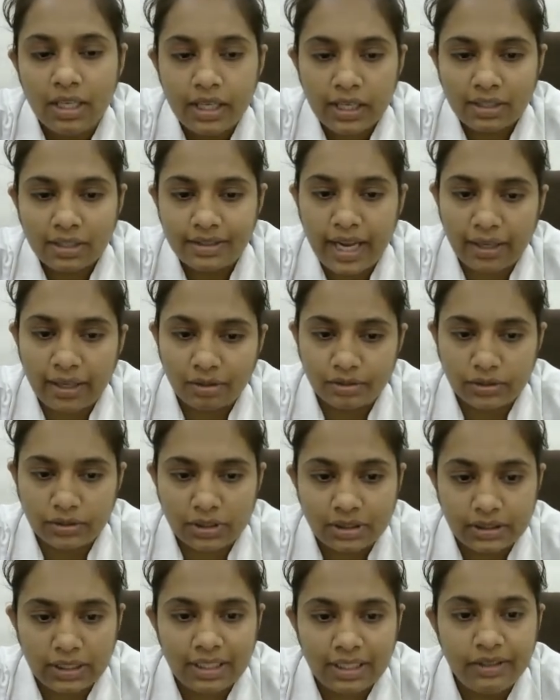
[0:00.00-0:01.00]

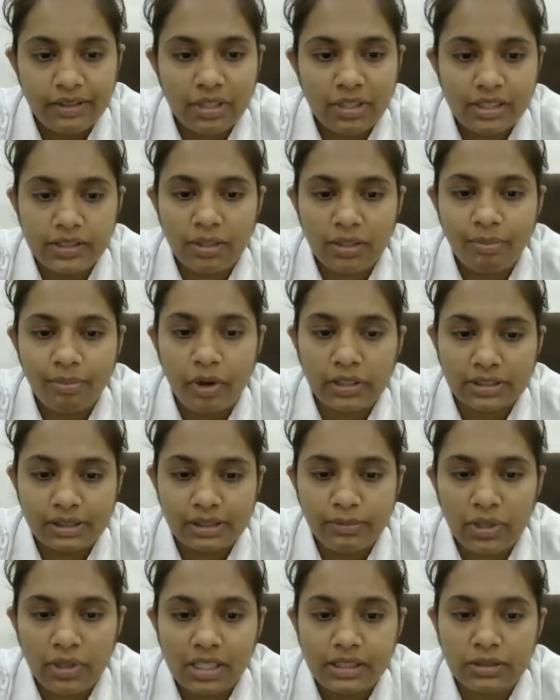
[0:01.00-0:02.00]
diagnosis, in which the
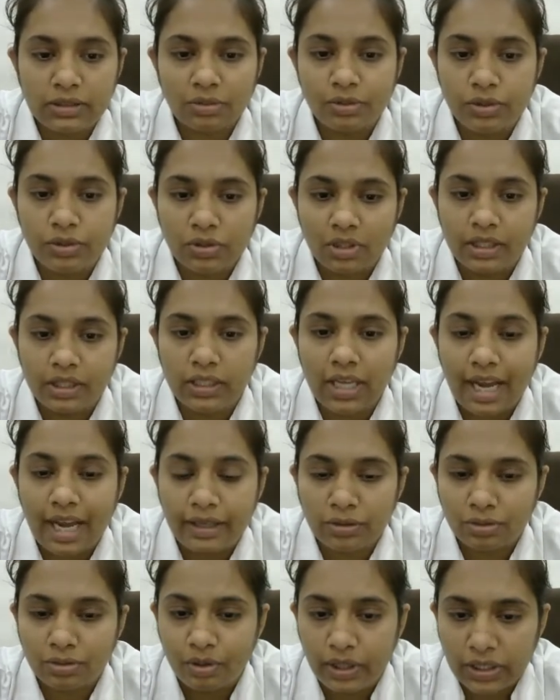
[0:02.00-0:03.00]
possible social
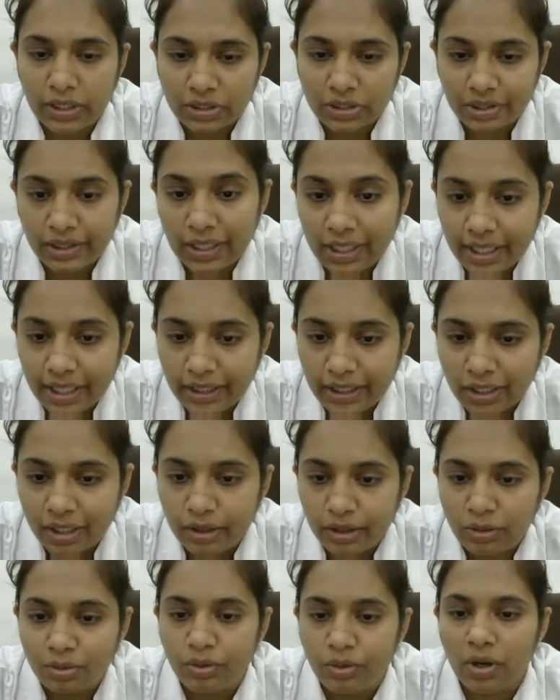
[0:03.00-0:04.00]
isolation
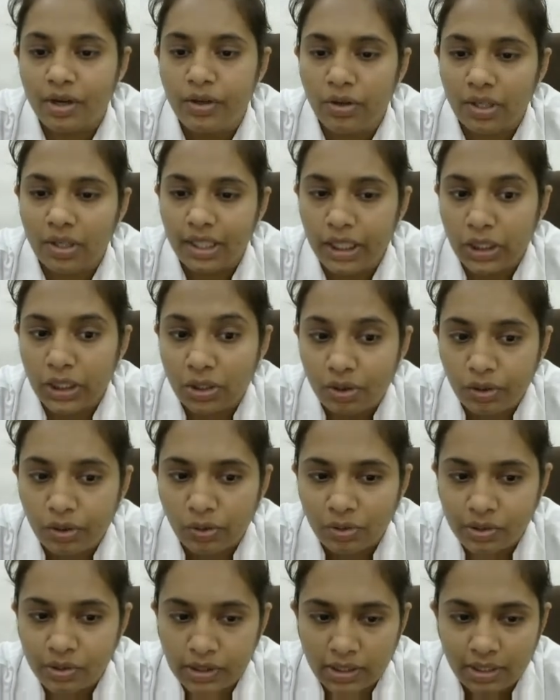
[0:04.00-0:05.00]
related to unknown
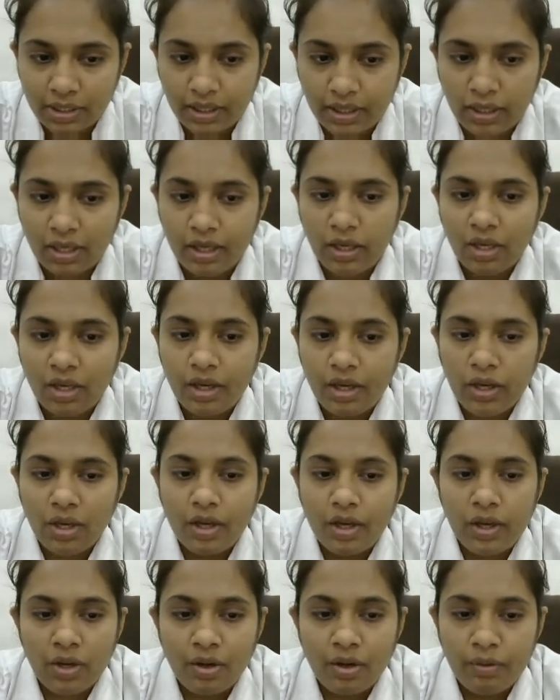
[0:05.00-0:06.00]
etiology,
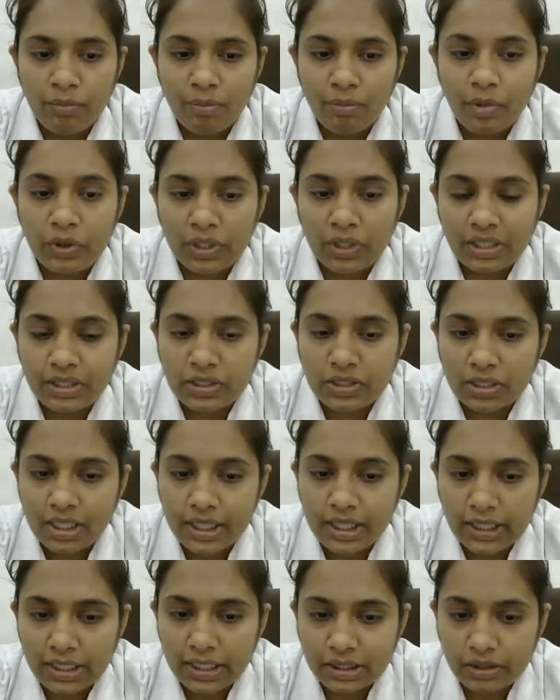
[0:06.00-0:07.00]

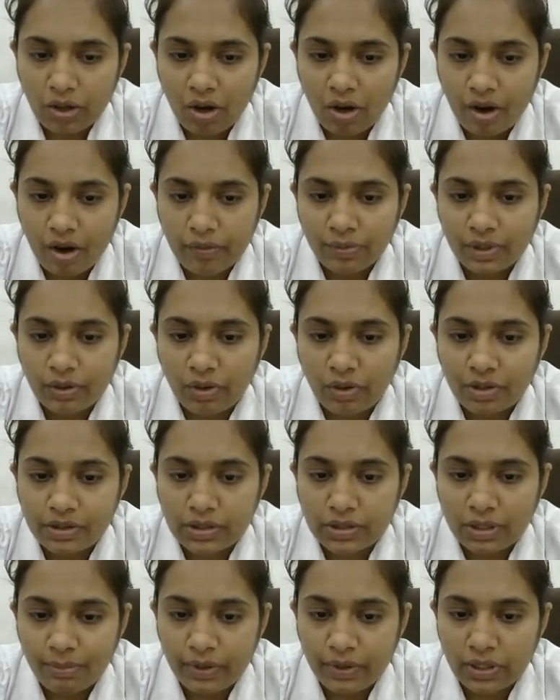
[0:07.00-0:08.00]
potential risk of the
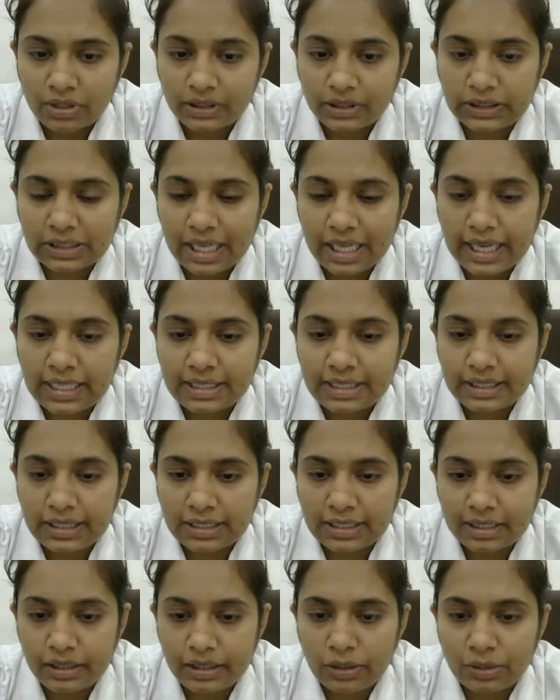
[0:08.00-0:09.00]
constipations as
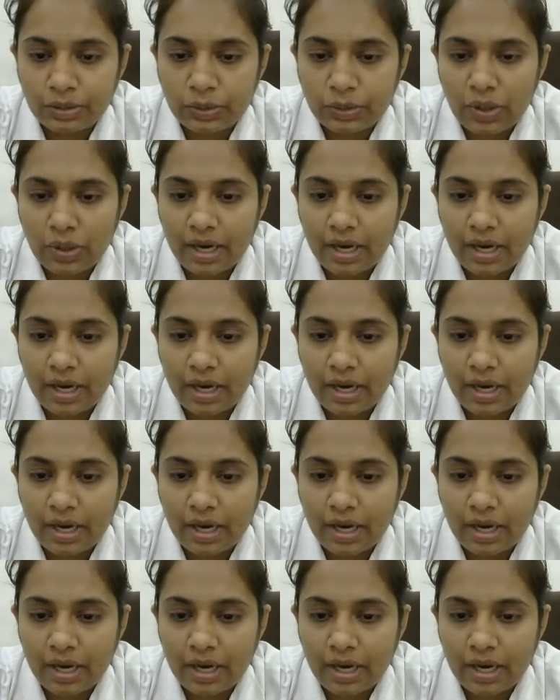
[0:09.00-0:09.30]
result to